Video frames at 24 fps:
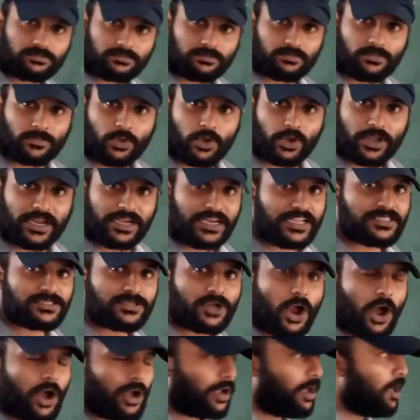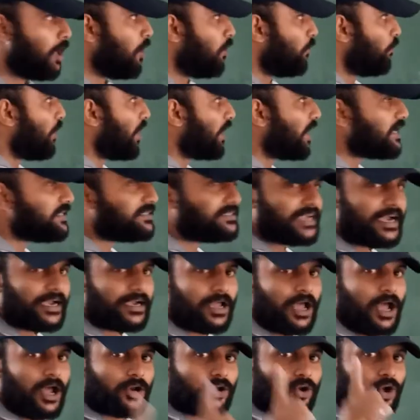Okay, it is wrong. What I
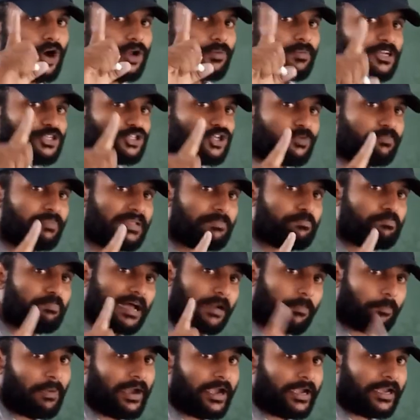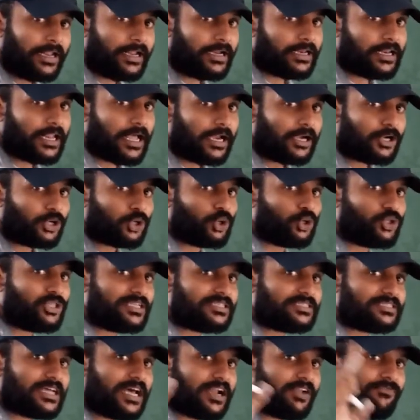said, normal should be perpendicular to the
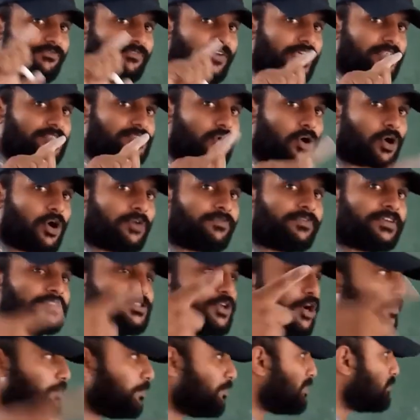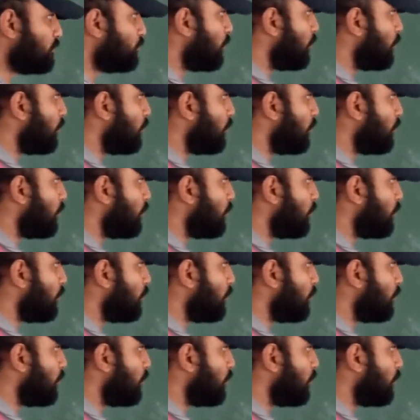surface on which the object.